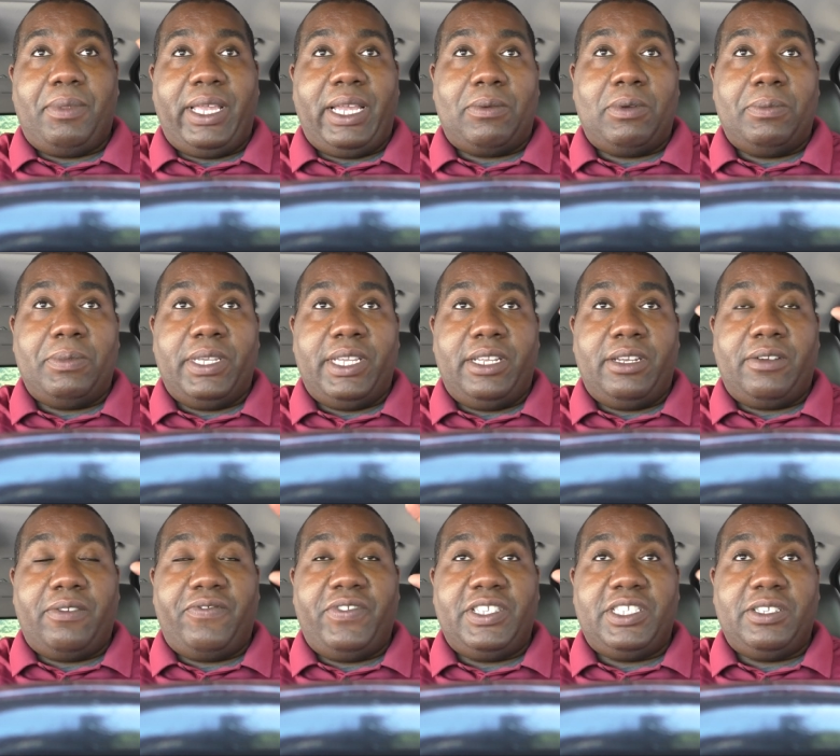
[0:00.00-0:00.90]
black woman and
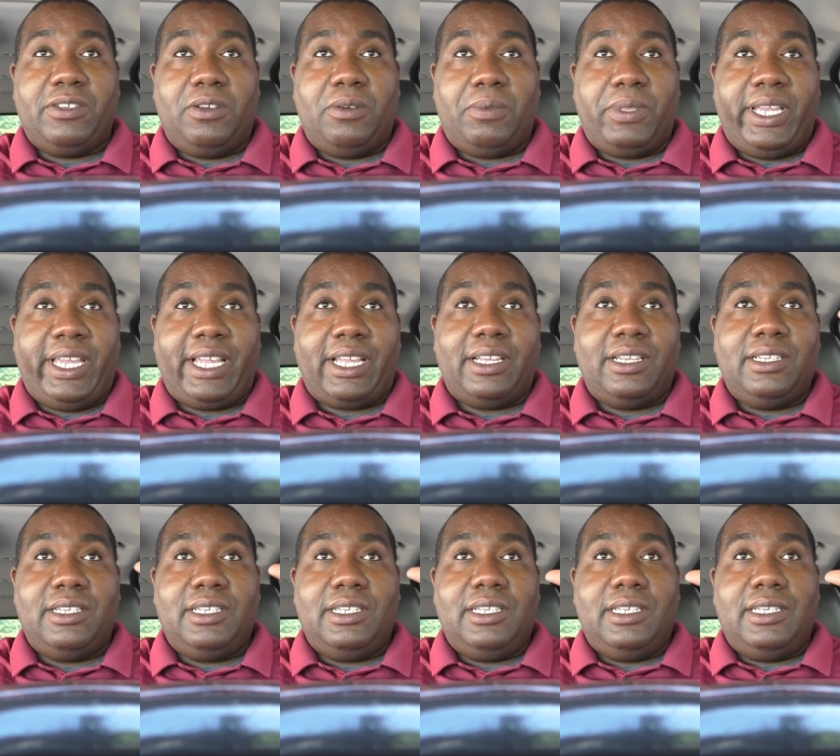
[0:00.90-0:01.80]
her 15 year old black
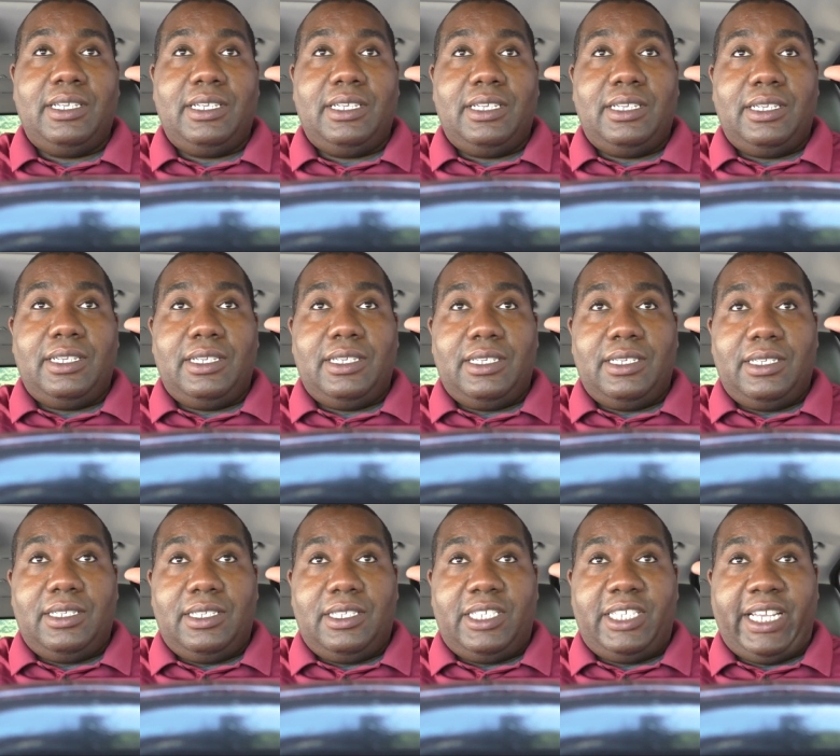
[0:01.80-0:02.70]

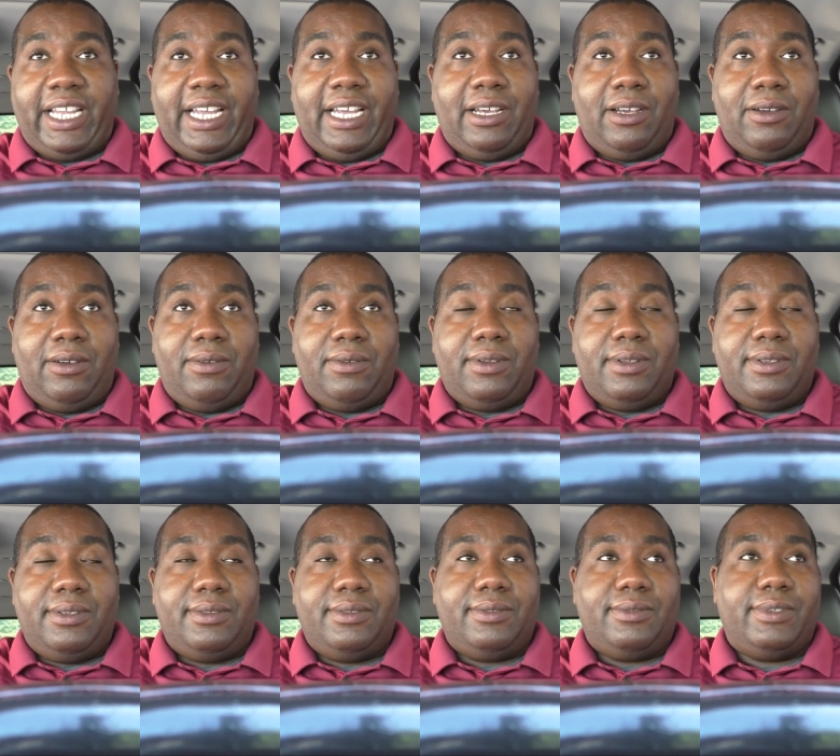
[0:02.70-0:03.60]
child,
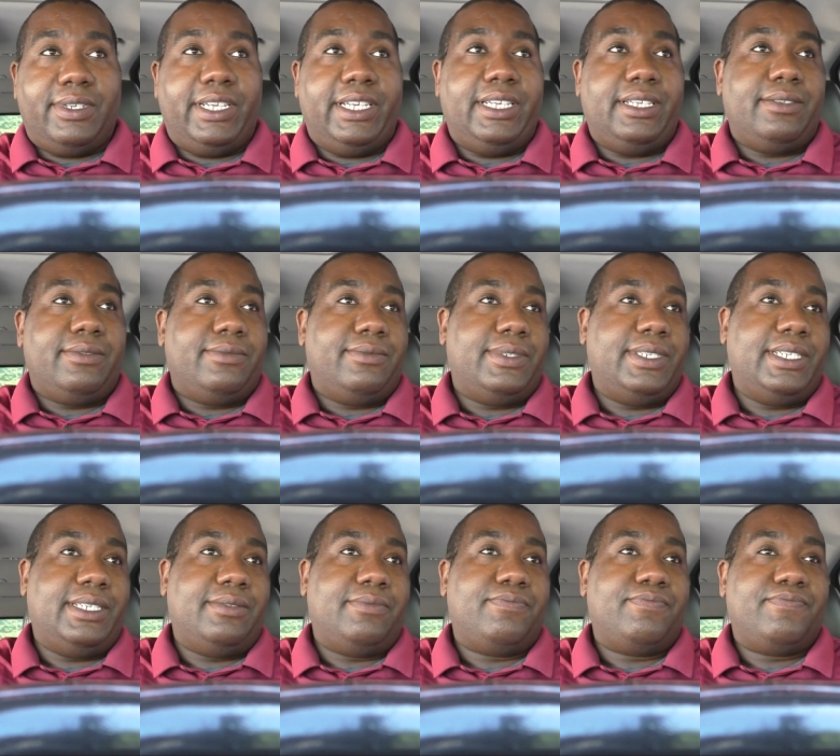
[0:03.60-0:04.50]
right?
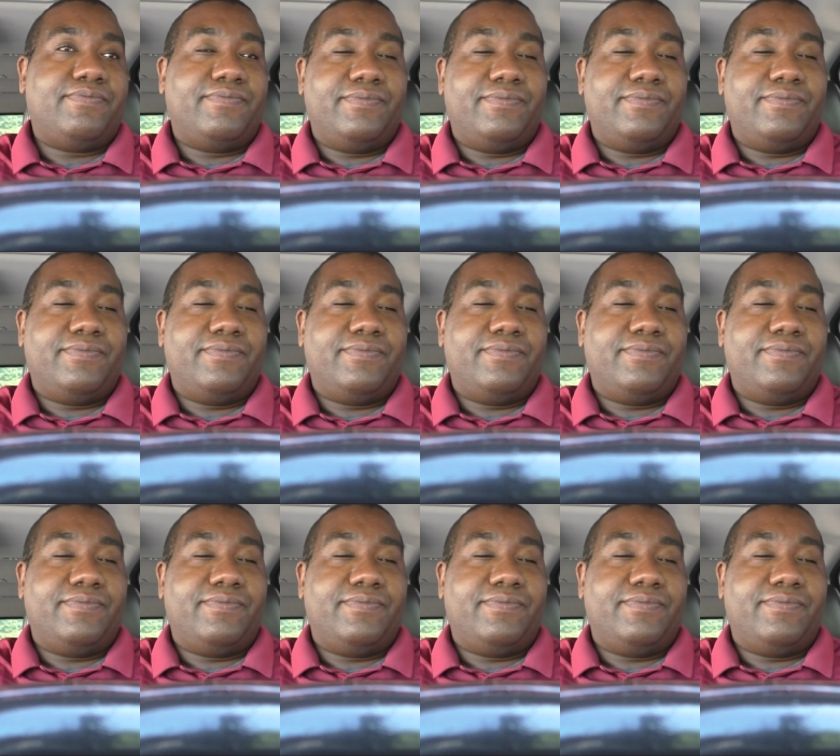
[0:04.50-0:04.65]
Well,